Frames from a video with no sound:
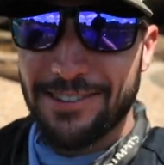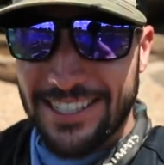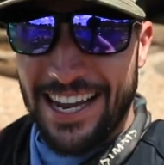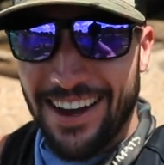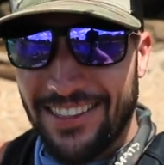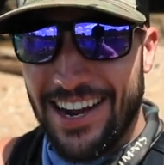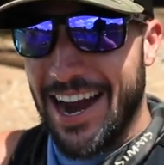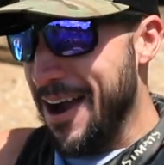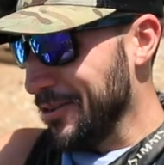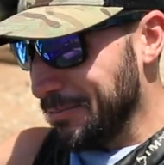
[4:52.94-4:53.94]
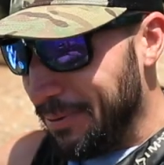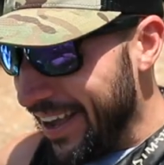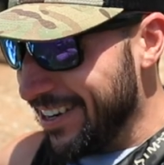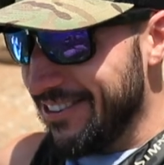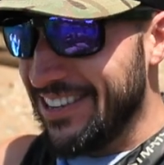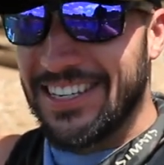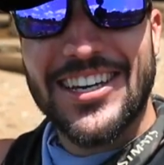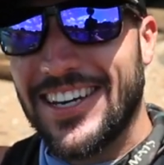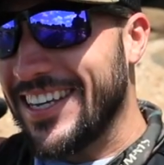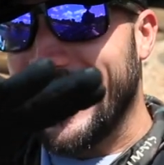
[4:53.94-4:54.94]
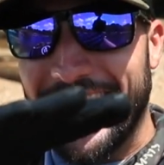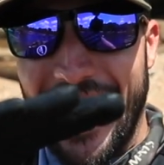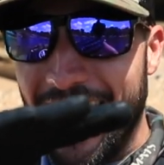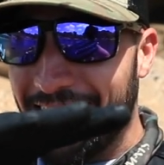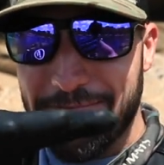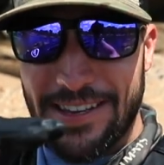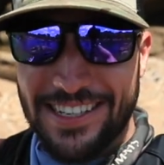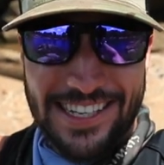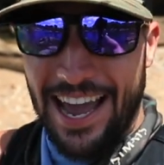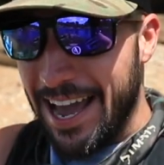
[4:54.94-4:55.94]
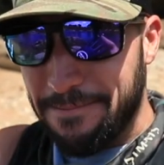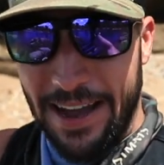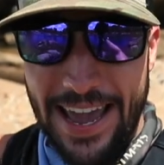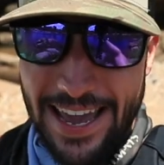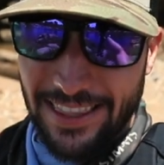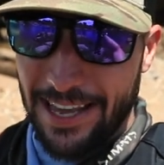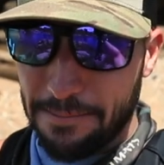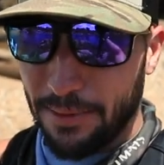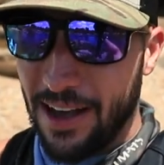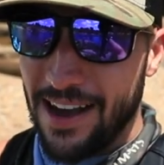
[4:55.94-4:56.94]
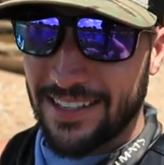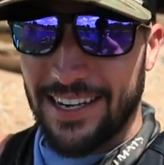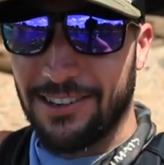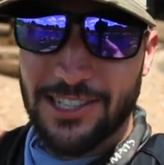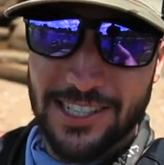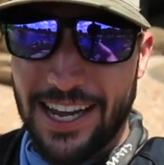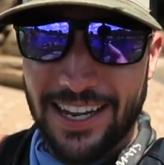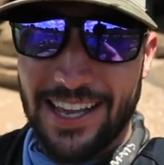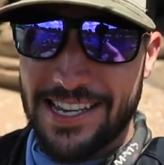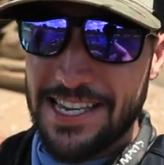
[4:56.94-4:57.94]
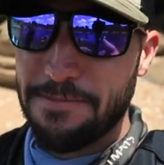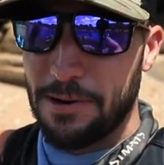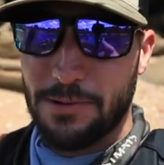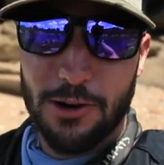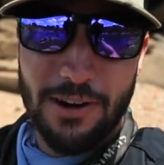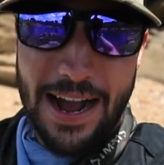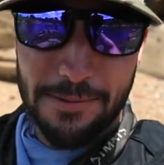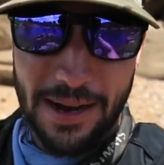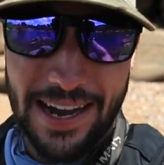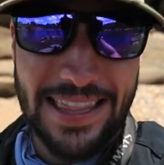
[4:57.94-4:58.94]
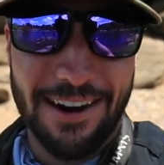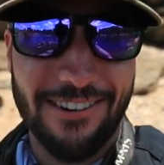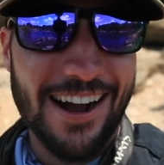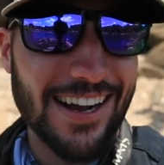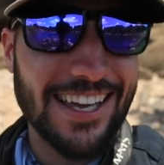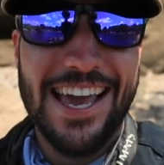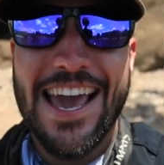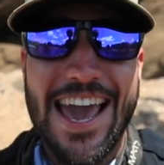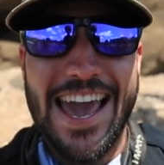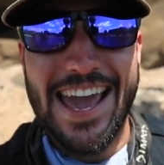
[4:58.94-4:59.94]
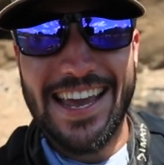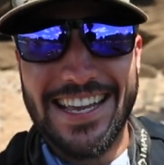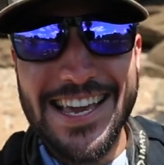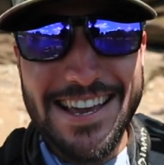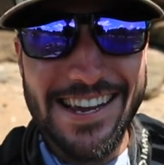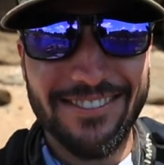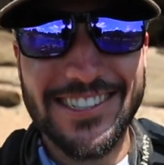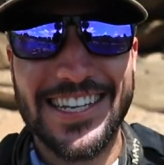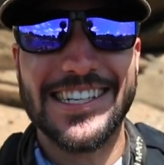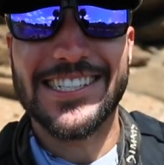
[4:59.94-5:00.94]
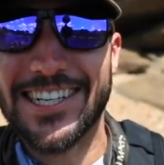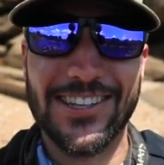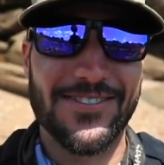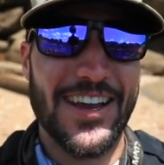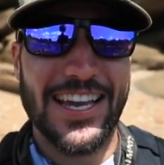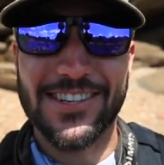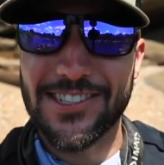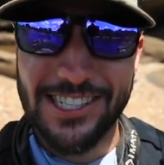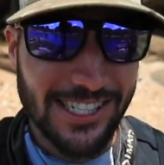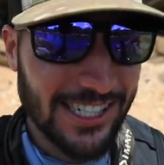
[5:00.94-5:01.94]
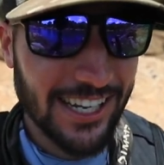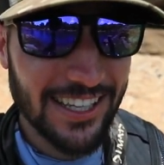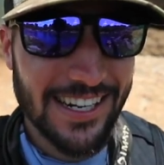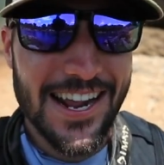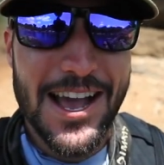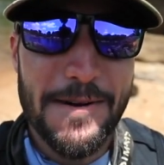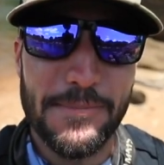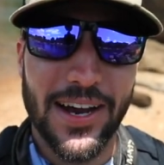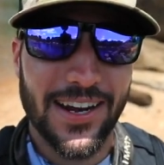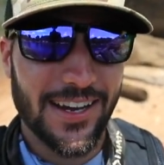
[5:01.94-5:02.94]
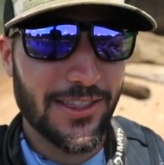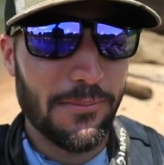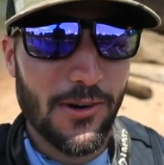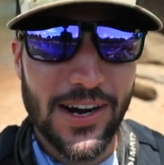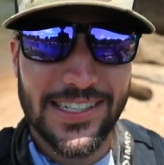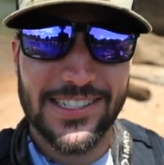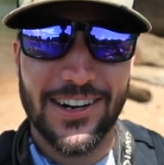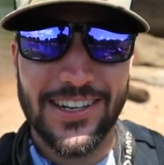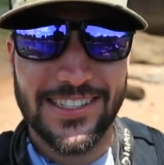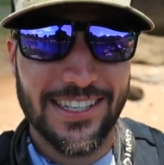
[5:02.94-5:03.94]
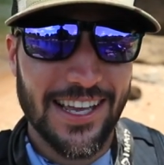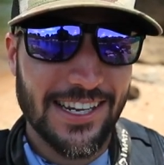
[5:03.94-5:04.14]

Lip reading: he was down there, I was petting him, he couldn't get out because I had my hand like blocked, and I was just kind of like keeping him corralled behind that rock. and he was a chiller, man. He was just chilling. But the more I started to